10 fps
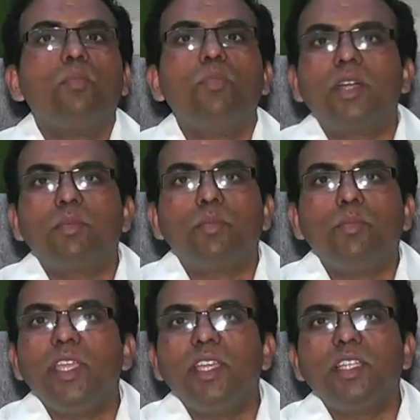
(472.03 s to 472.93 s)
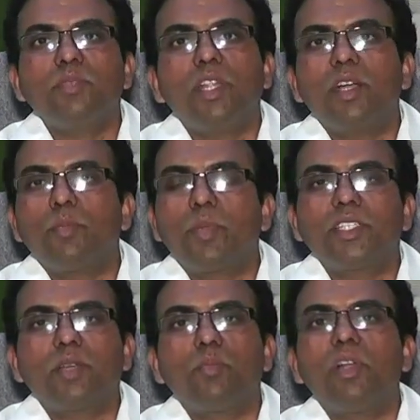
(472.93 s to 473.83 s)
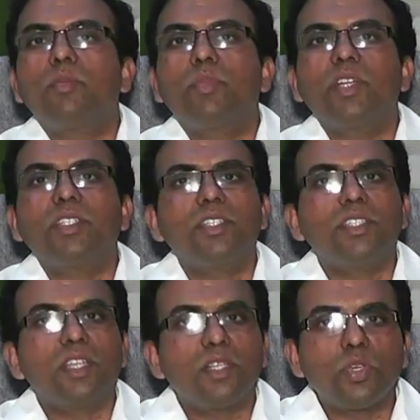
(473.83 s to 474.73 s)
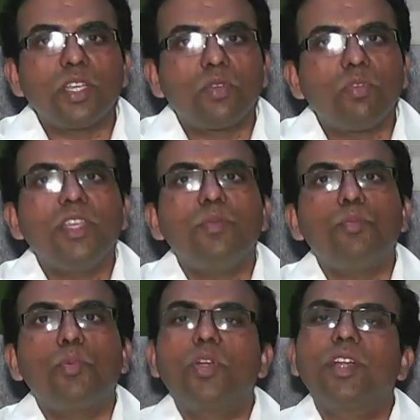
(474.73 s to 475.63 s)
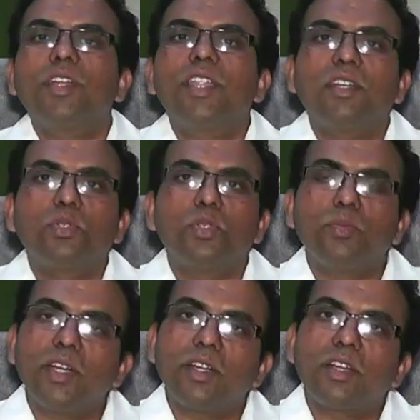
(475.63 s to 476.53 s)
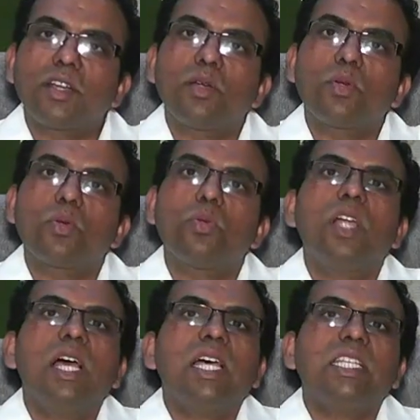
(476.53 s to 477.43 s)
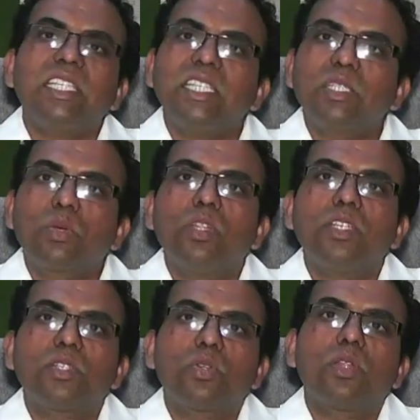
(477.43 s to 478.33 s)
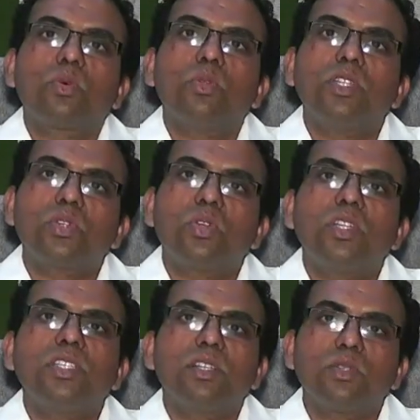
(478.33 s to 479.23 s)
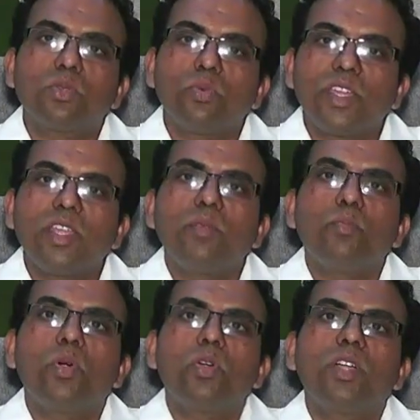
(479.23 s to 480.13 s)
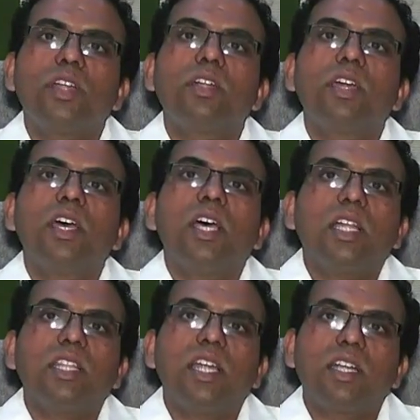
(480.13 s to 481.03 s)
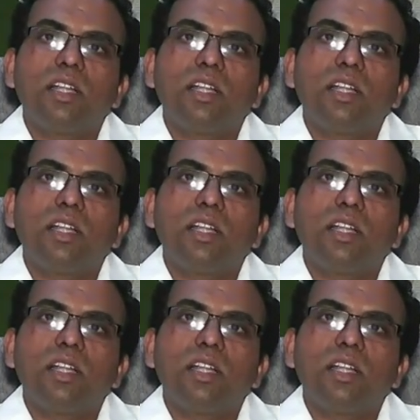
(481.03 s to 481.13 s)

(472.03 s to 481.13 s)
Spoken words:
B is blood pressure. Blood pressure is also equally important, that should be under control. C is cholesterol. Cholesterol is also very important. That